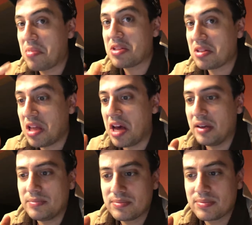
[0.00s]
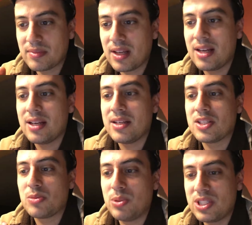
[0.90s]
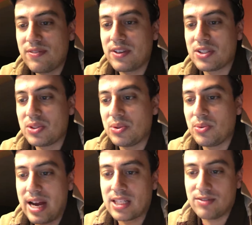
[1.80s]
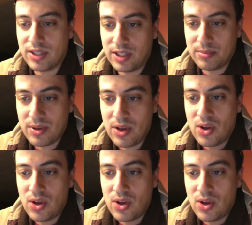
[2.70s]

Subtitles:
That's a lot. Specific to reactor volume,